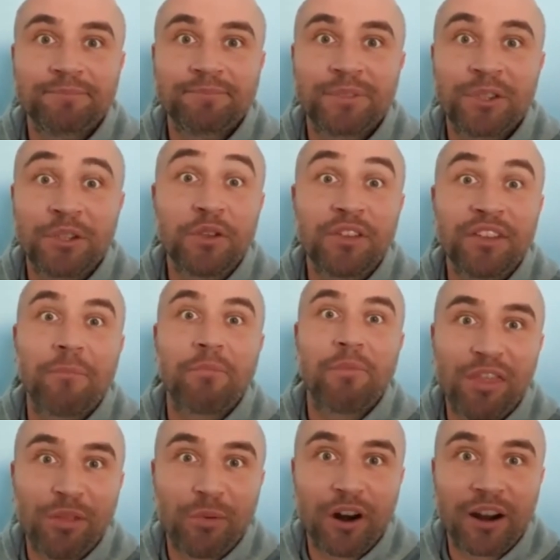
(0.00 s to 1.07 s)
do some
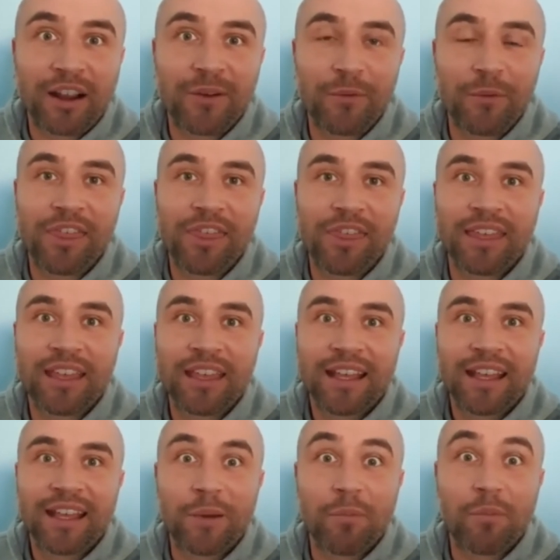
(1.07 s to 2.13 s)
breathwork with
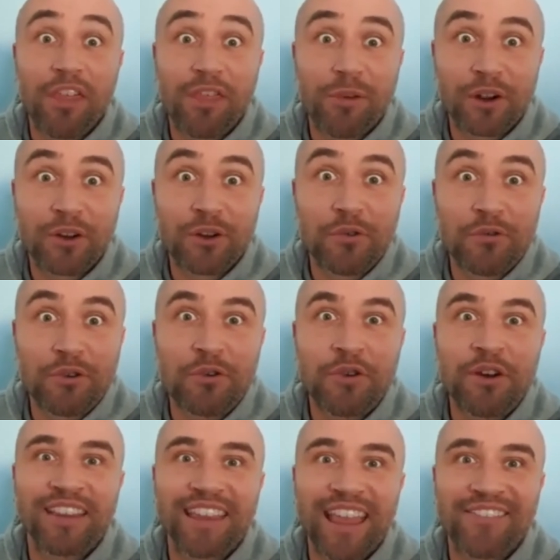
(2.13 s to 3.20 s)
the breathwork guru,
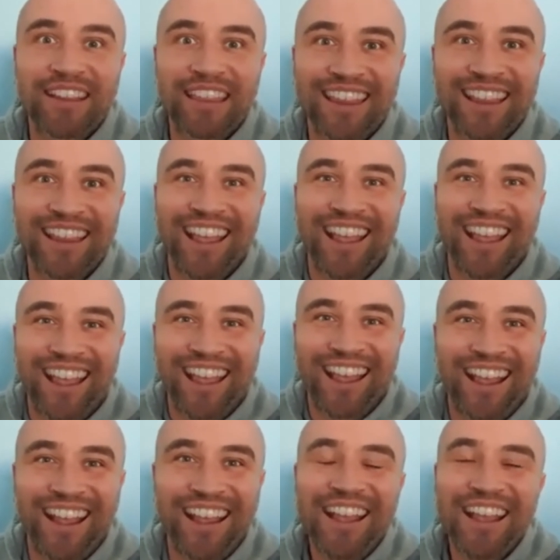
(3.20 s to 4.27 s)
Devin.
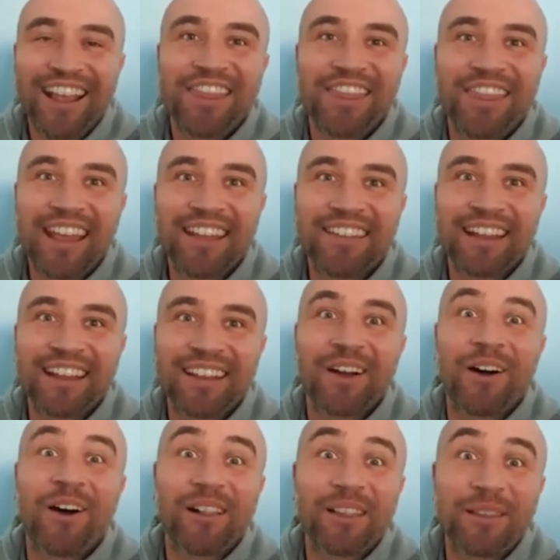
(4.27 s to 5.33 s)
Thanks and
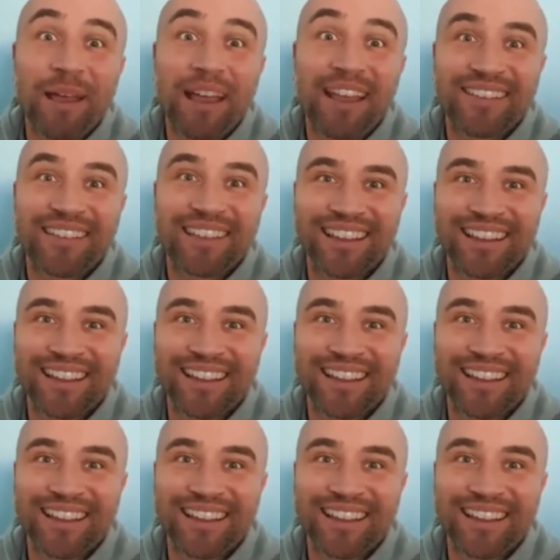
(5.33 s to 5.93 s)
all the best.